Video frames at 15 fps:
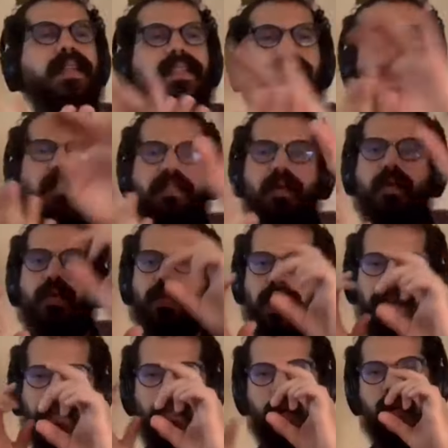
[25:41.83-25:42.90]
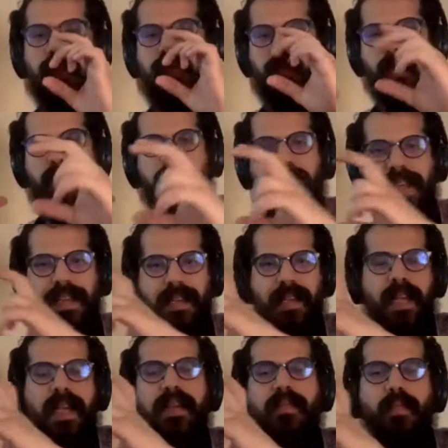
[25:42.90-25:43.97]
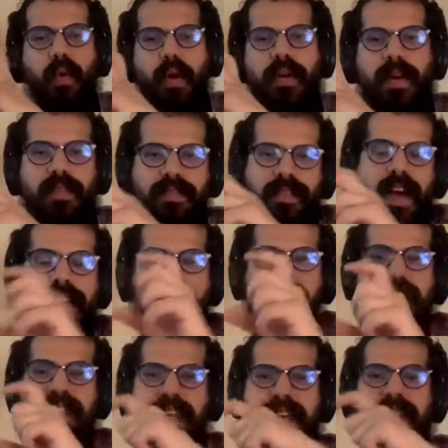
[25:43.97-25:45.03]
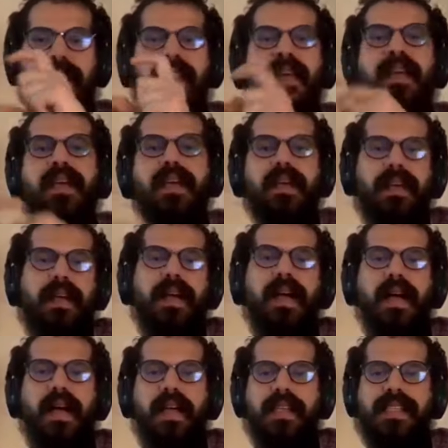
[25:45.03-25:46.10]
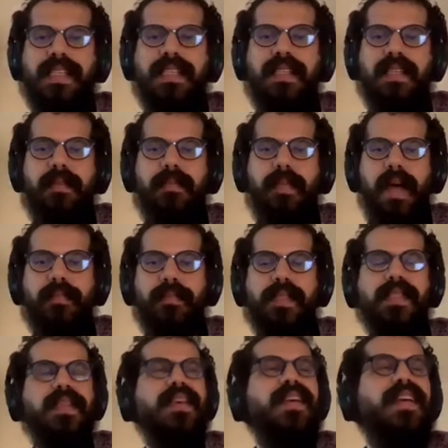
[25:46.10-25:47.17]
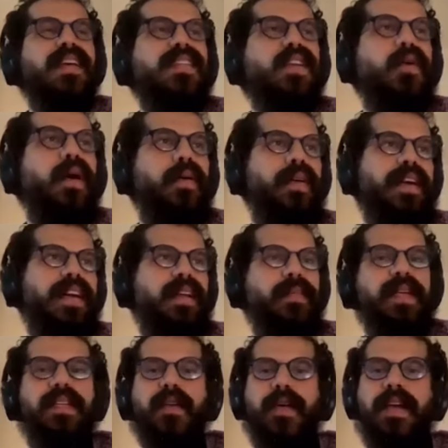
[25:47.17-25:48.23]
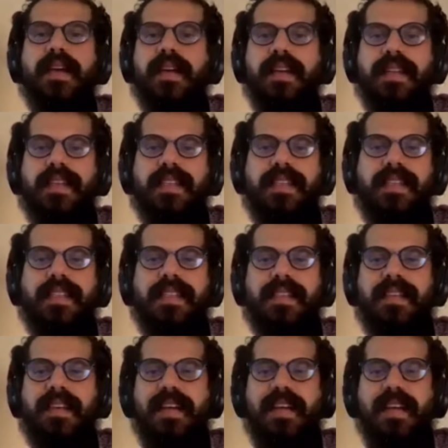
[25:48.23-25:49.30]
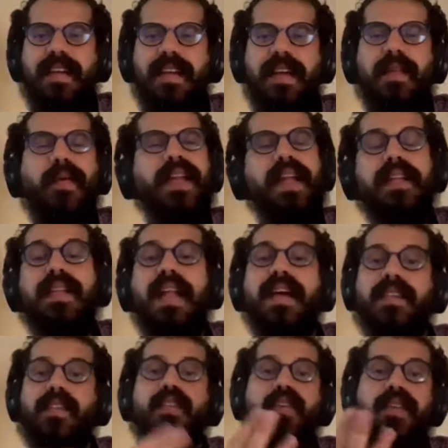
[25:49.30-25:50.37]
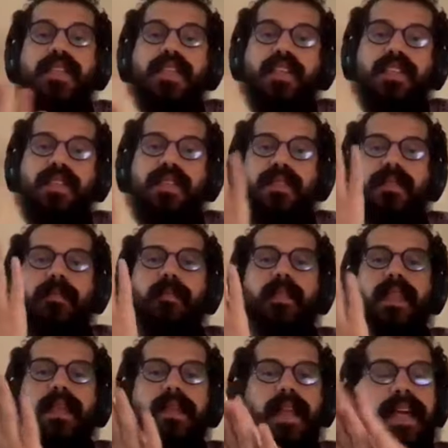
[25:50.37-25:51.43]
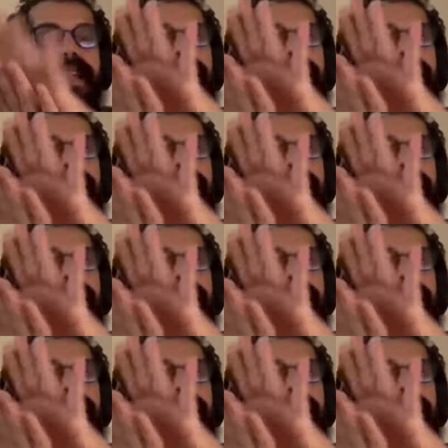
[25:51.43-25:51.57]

a mm-hmm. few like more zoomed in, like more finer scale uh, city maps. So what we're going to be doing is, uh, what I'd like to do is it's like